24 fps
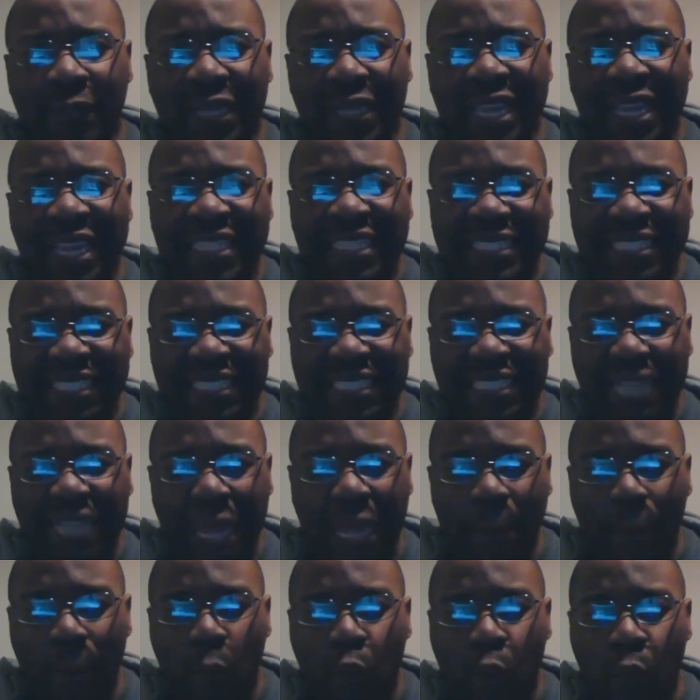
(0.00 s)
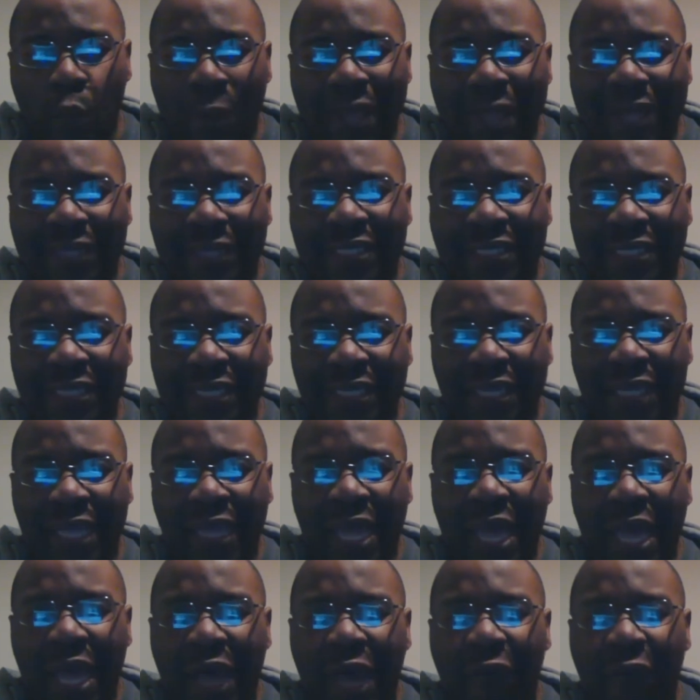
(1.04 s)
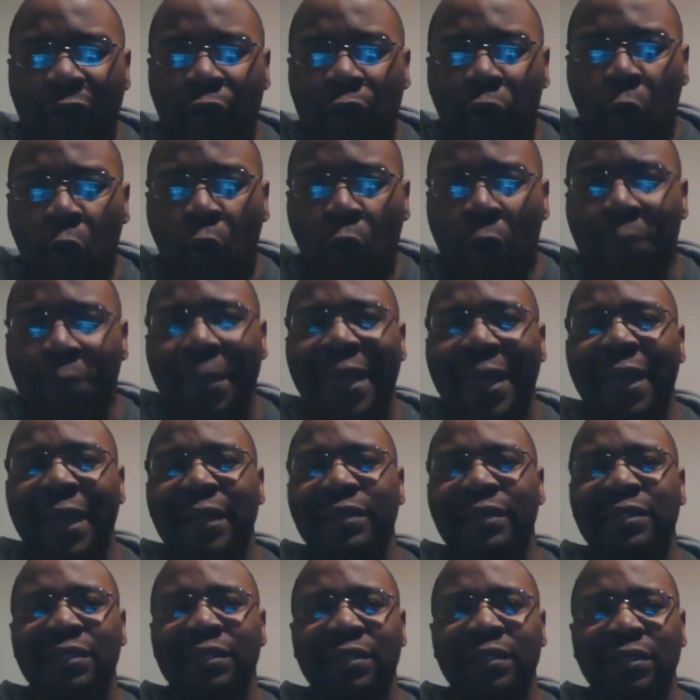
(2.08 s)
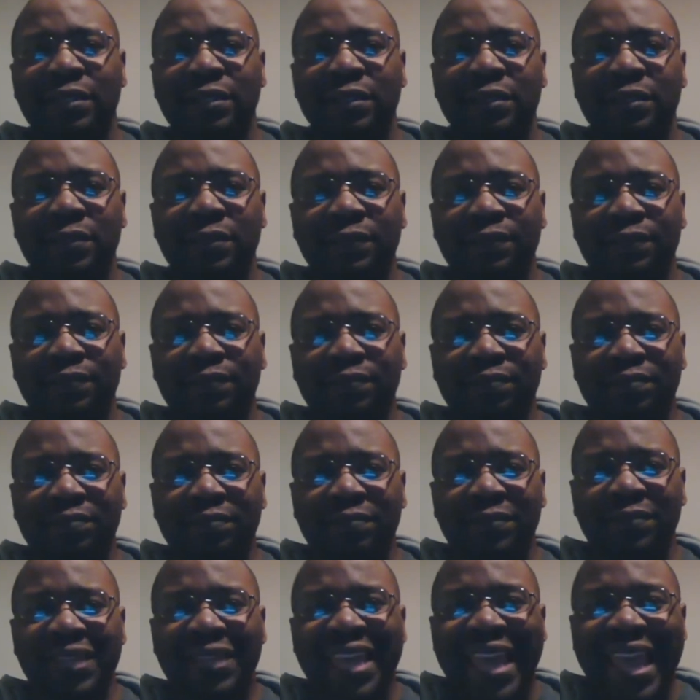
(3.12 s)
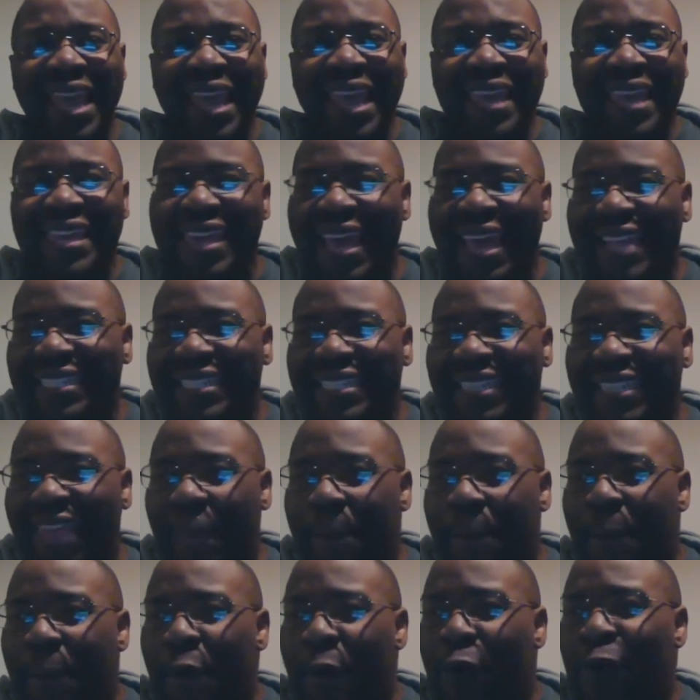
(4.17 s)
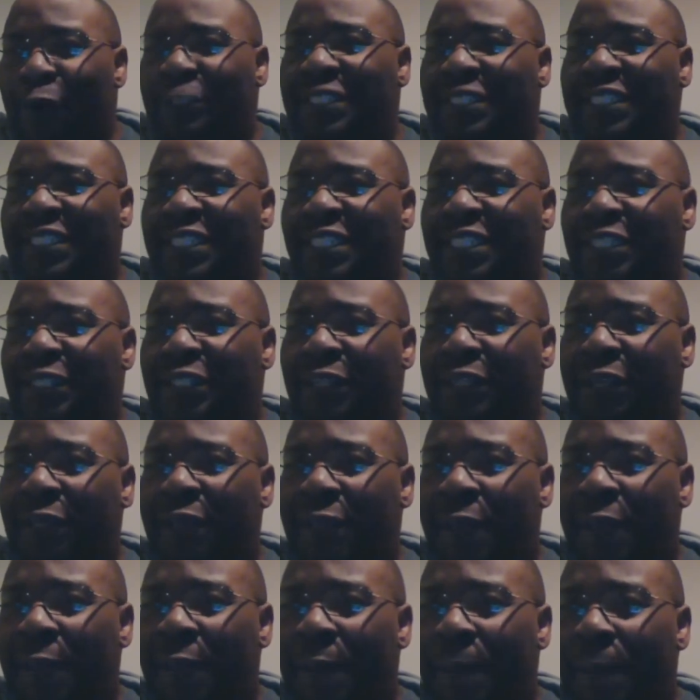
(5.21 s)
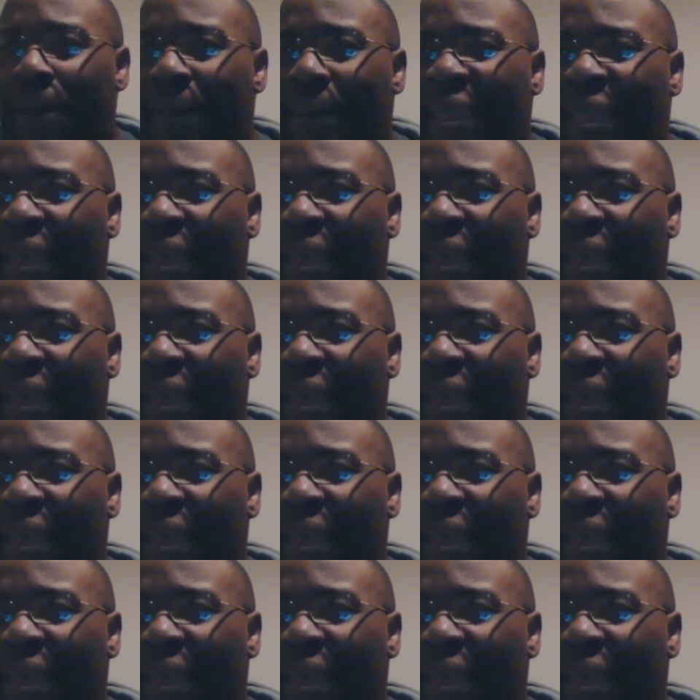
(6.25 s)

Somewhat of a doormat. Yes, that person may